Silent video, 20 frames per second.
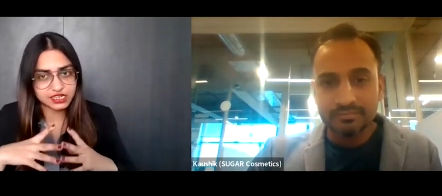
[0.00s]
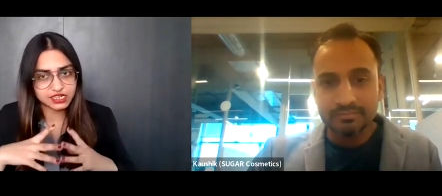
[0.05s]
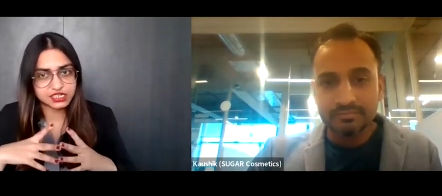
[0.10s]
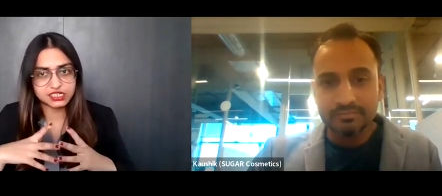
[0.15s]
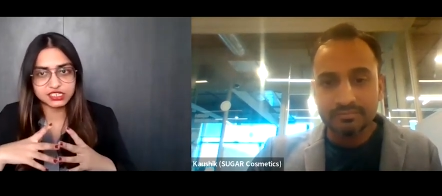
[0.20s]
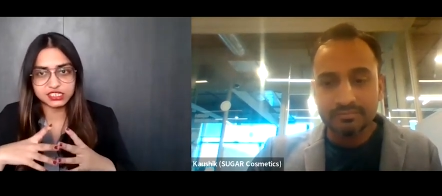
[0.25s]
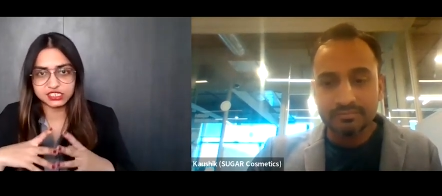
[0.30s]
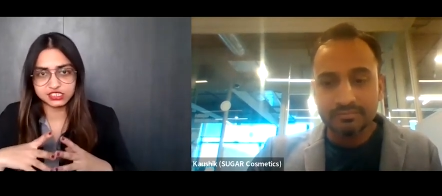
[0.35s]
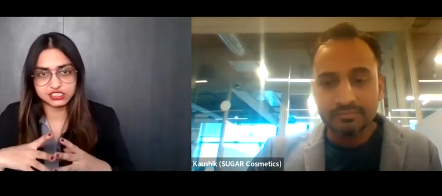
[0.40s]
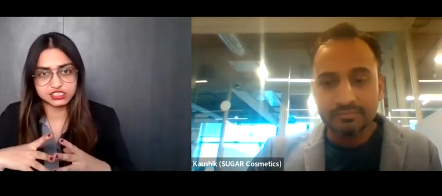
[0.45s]

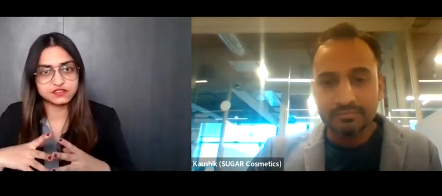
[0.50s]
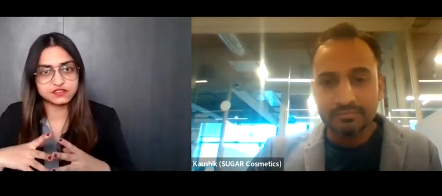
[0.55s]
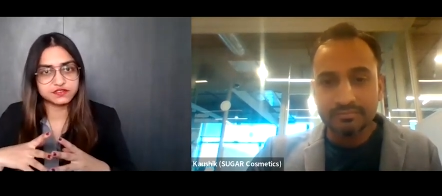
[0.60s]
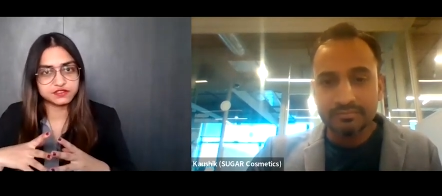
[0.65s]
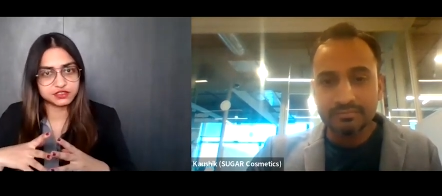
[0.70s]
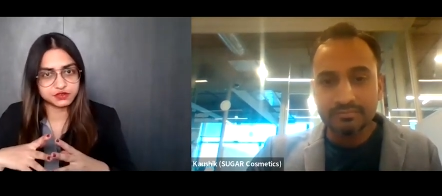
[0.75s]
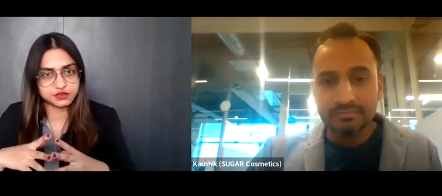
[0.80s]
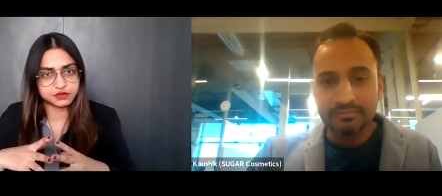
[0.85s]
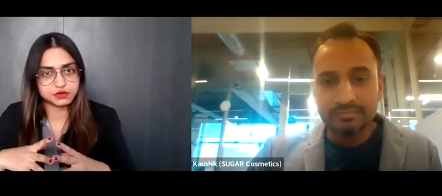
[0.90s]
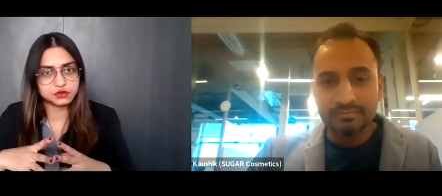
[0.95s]
Speaker 1: encouraging
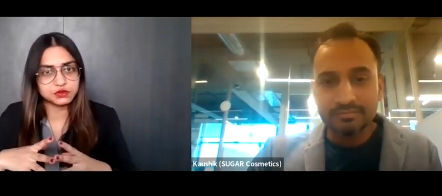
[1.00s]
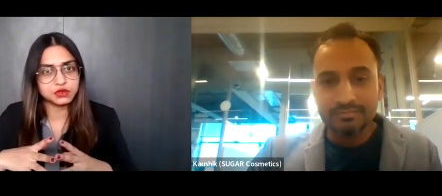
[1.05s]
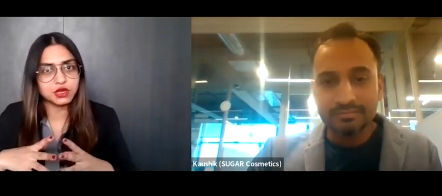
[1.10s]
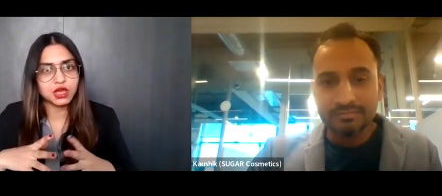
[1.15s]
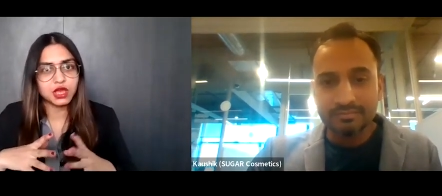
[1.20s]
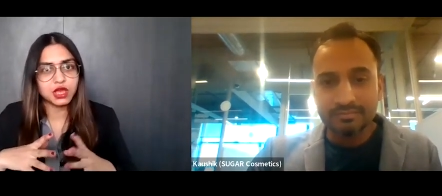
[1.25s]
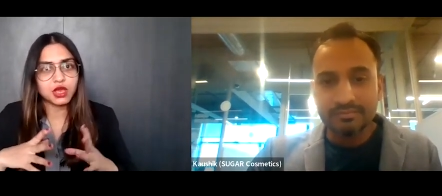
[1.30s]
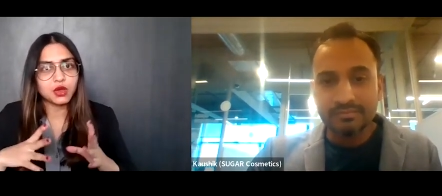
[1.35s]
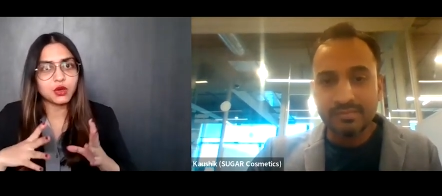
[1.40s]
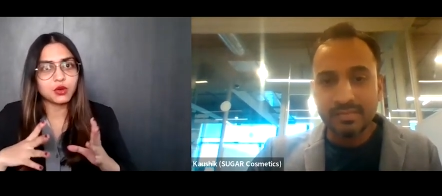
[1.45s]
for you.
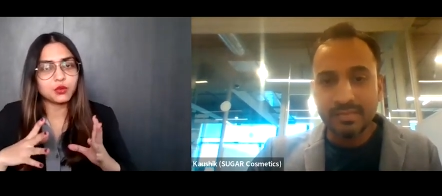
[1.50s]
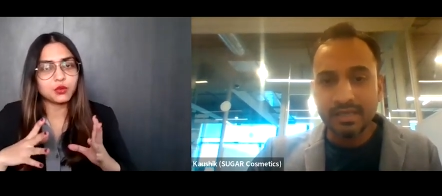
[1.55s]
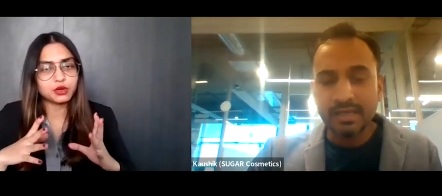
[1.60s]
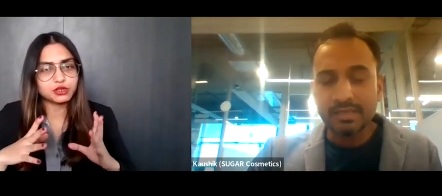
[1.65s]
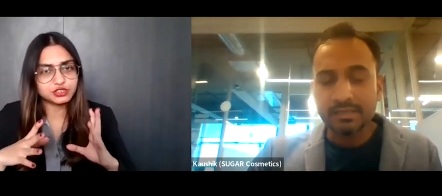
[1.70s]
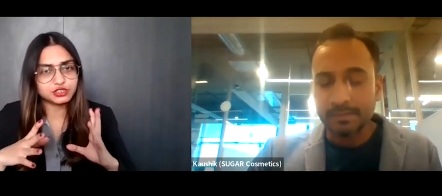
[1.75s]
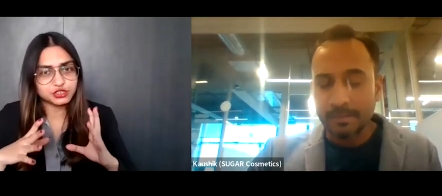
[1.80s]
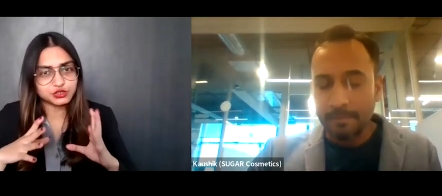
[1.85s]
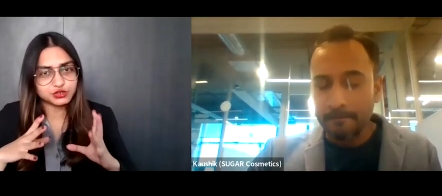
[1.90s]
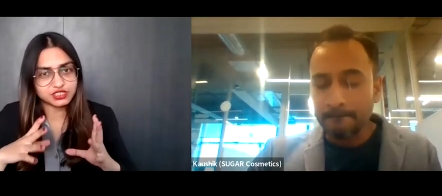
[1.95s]
Yeah.
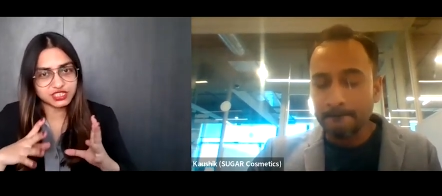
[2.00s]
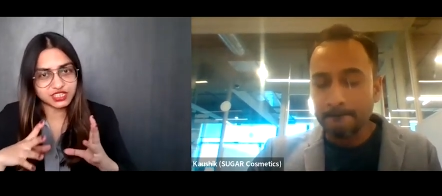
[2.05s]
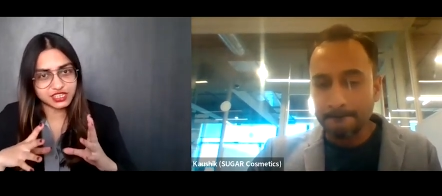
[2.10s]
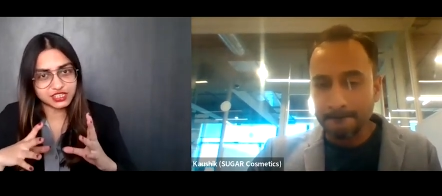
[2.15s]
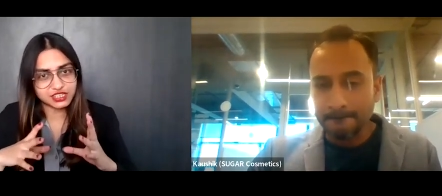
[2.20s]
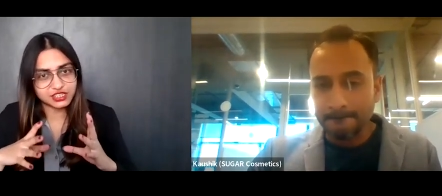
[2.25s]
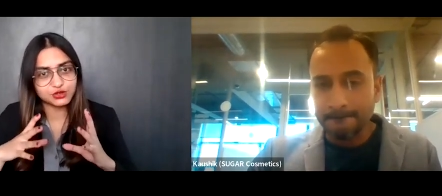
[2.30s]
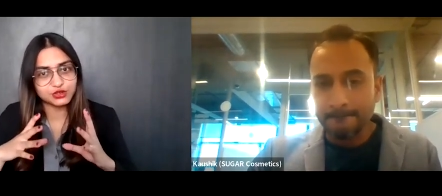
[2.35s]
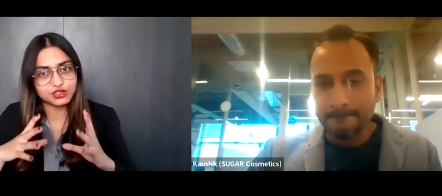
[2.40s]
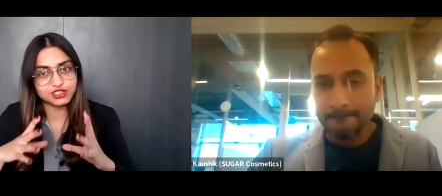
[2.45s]
What do you
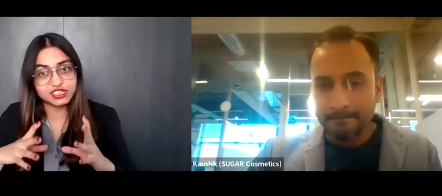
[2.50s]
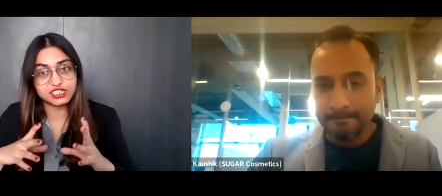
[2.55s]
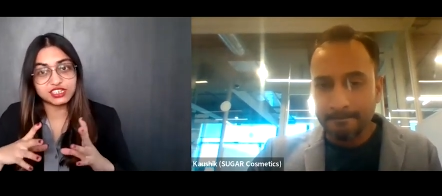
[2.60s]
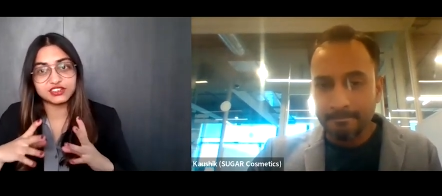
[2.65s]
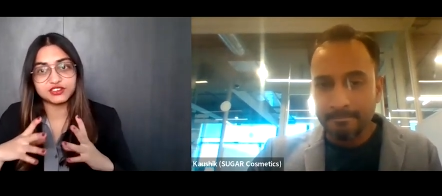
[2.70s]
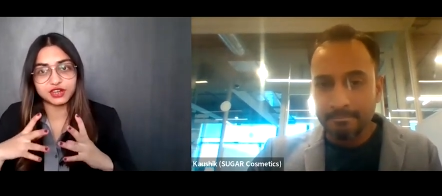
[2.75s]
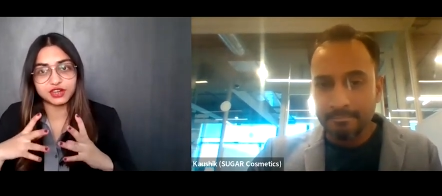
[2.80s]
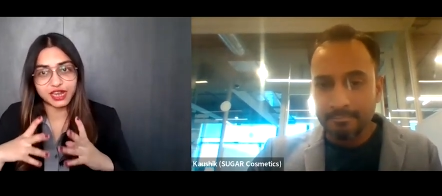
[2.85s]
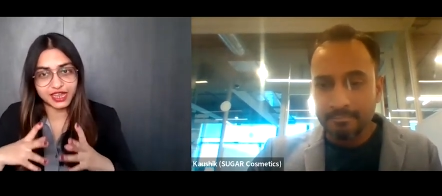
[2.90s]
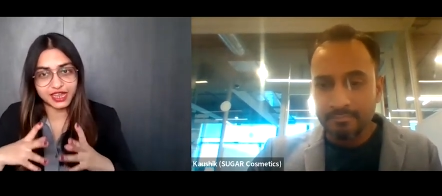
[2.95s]
think you did